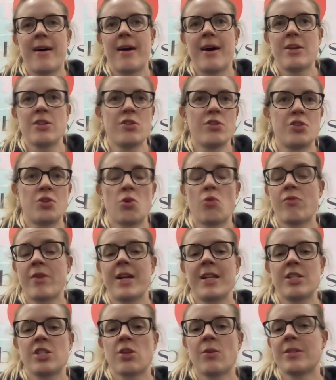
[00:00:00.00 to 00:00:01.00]
used to
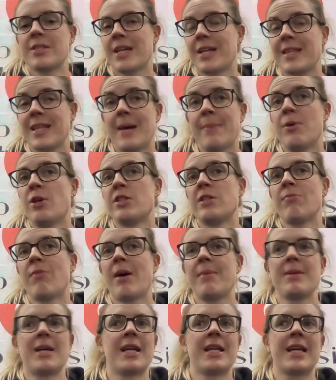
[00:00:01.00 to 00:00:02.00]
already. So it's like that person
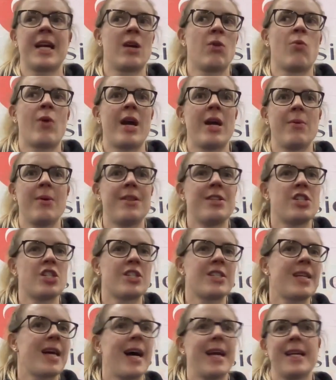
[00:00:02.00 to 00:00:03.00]
might be able to get away with
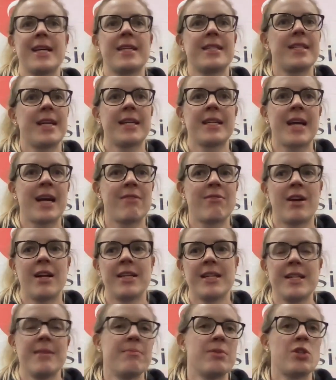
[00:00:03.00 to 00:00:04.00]
just adding a 10K
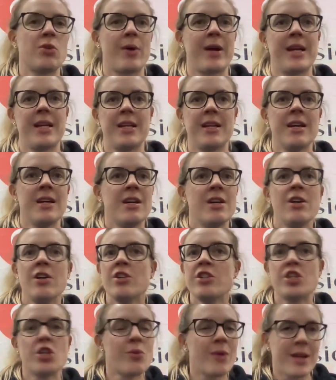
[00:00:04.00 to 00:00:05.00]
run in between
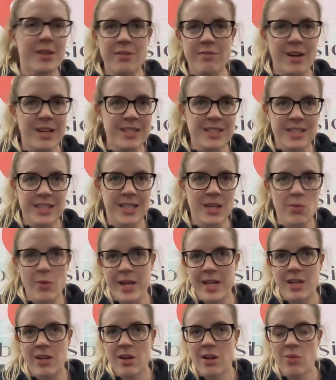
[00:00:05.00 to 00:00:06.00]
two other runs in their
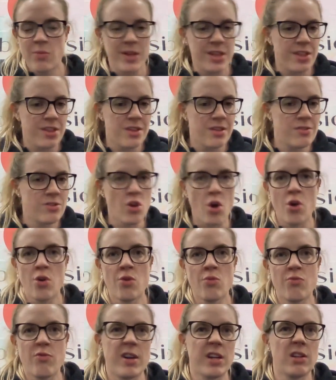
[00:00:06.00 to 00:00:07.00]
week with
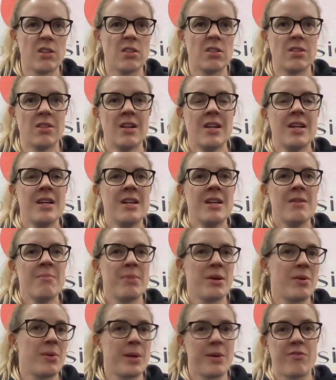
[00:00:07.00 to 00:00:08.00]
no real
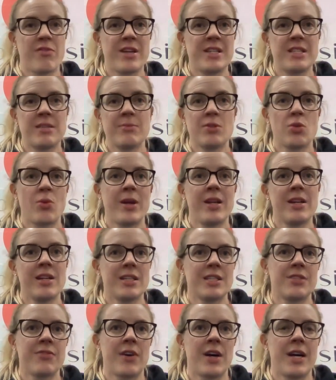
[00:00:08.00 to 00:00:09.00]
period of rest in between, and
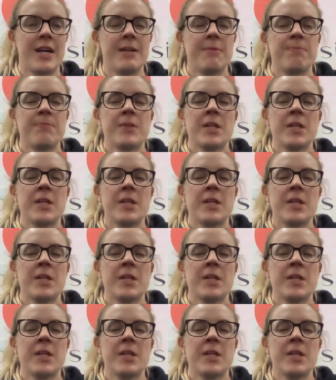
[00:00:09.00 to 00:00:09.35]
it's fine.